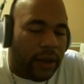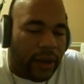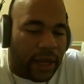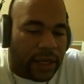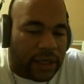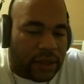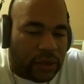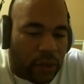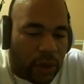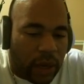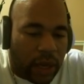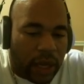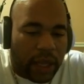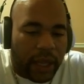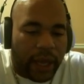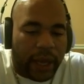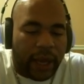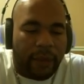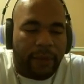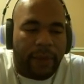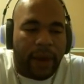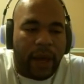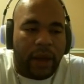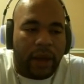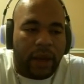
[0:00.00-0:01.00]
and that's what
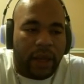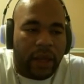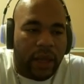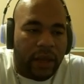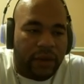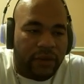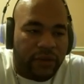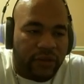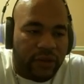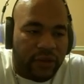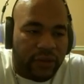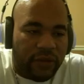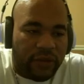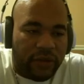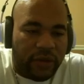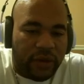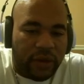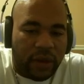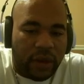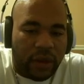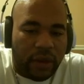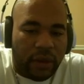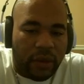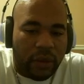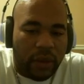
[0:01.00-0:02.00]
I like about it. It's
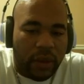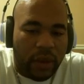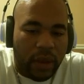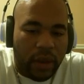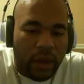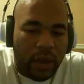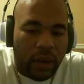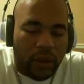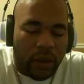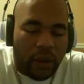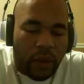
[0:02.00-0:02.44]
just, you know,